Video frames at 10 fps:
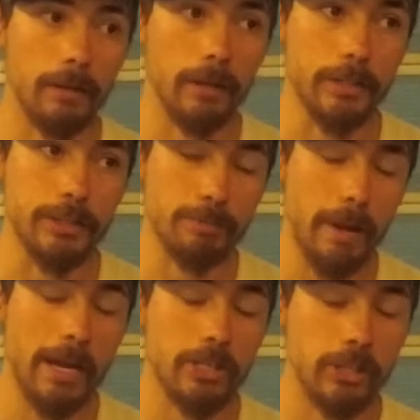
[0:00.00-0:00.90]
a
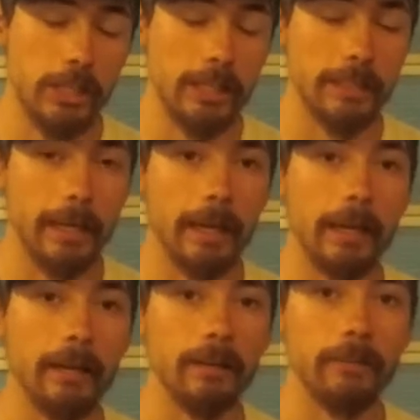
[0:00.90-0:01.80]
smashed tin
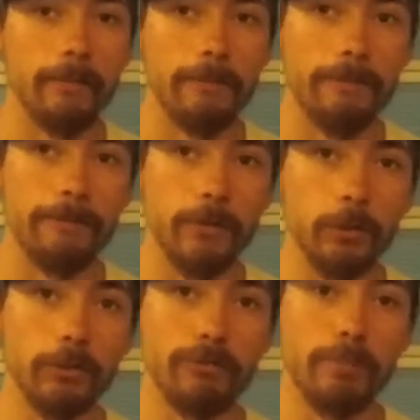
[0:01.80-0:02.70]
can
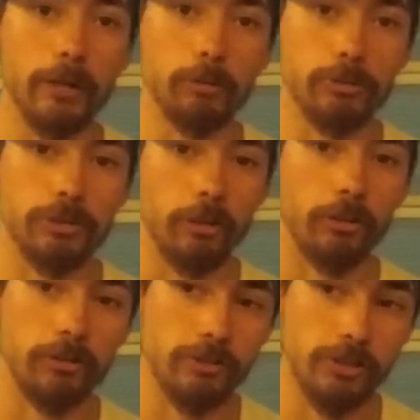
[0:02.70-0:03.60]
full of metal
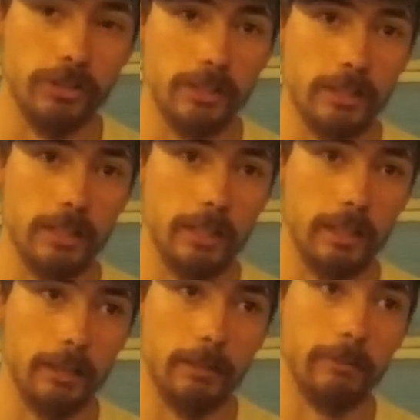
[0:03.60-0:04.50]
shards
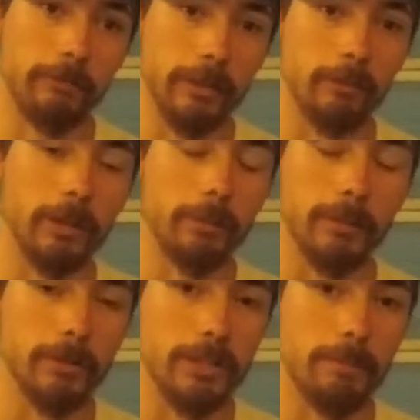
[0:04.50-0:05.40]
everywhere,
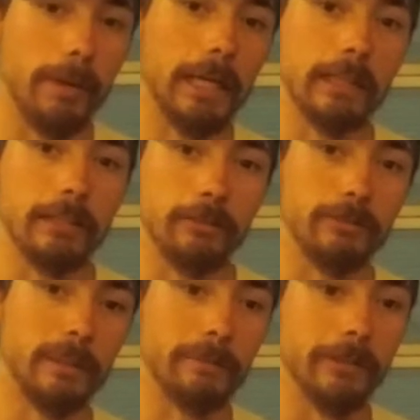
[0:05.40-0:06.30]
pretty much impaling you
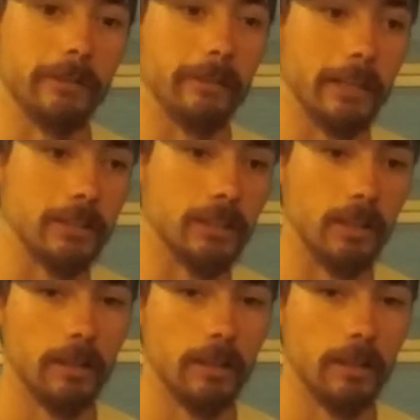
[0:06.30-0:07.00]
from every direction.